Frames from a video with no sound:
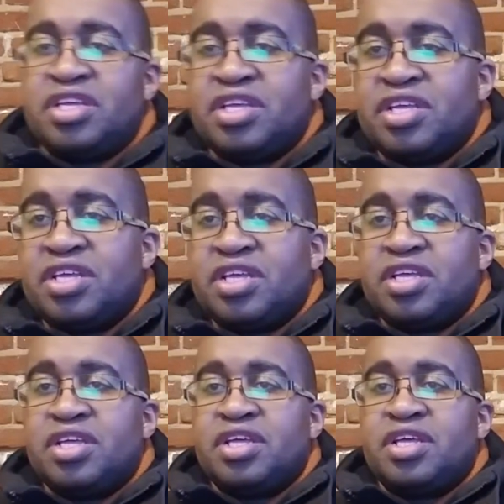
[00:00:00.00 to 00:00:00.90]

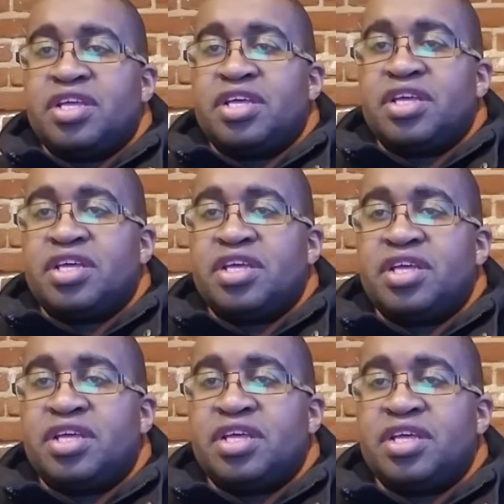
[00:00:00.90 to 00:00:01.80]

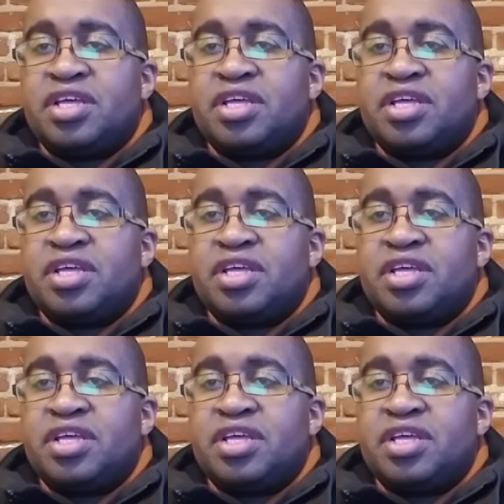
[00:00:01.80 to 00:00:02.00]
(no one is talking)